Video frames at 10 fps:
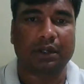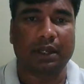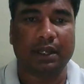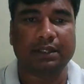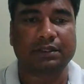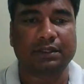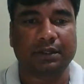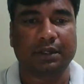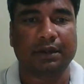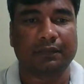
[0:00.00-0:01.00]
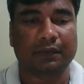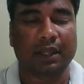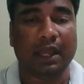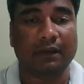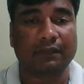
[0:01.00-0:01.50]
as we
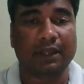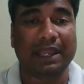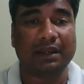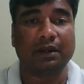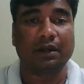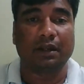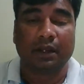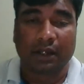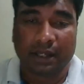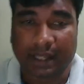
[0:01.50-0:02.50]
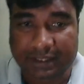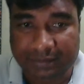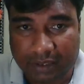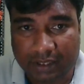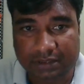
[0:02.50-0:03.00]
have gained
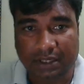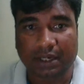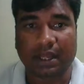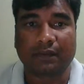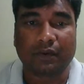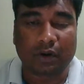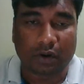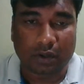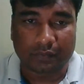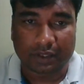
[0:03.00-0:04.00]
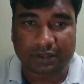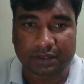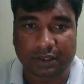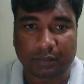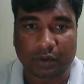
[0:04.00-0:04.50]
experience and I have got a lot of
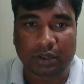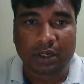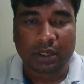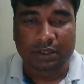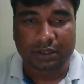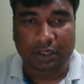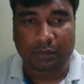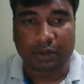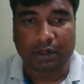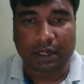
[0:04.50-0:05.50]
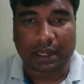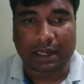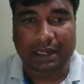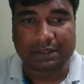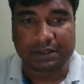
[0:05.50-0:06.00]
research about psychometric
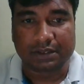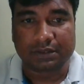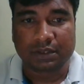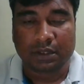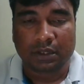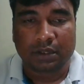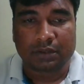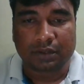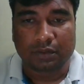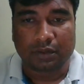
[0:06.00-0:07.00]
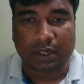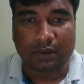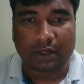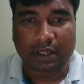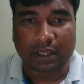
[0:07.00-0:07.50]
analysis, so
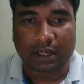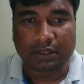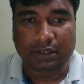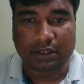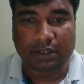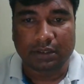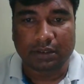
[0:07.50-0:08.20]
now I can actually